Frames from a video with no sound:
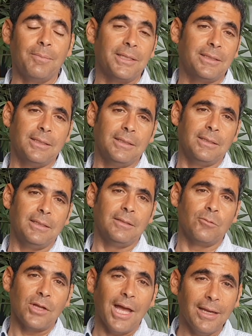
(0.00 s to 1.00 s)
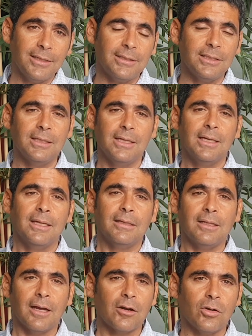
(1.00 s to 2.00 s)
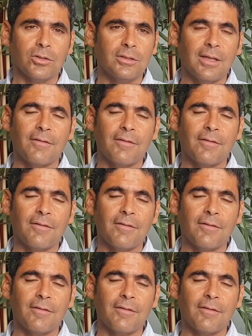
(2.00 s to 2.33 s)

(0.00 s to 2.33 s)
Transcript: but in reality, they are not.